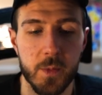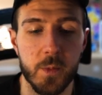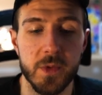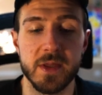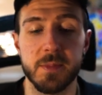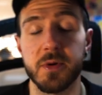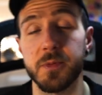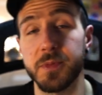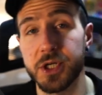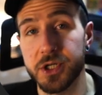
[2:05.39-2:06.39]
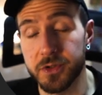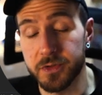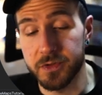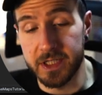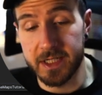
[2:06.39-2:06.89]
With the
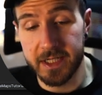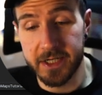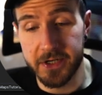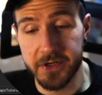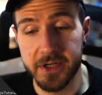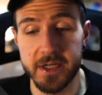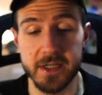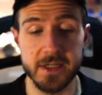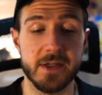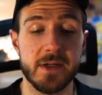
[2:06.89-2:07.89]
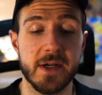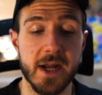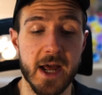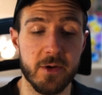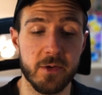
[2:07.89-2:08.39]
permission declared,
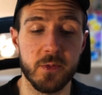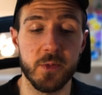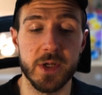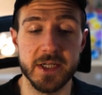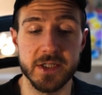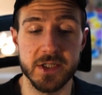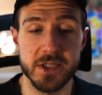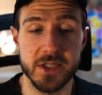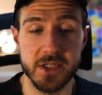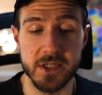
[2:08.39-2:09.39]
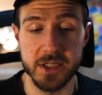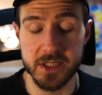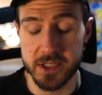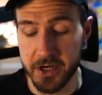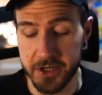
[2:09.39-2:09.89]
now we can
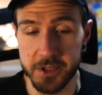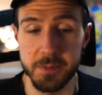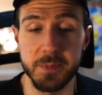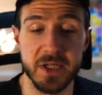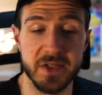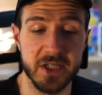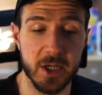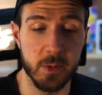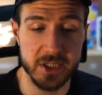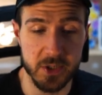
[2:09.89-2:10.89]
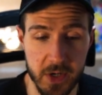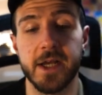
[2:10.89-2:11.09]
start building our screen.